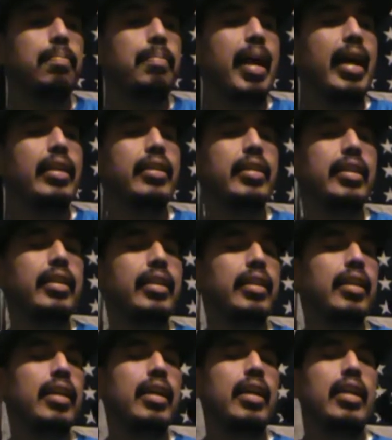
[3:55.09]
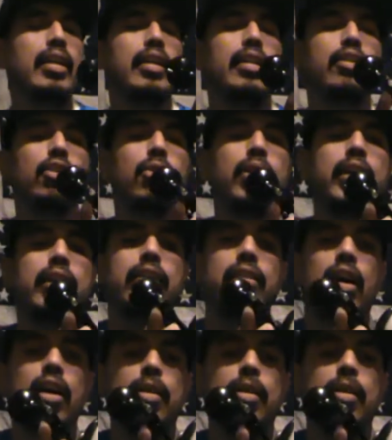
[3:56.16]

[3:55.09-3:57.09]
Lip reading: patented. Let's go ahead and talk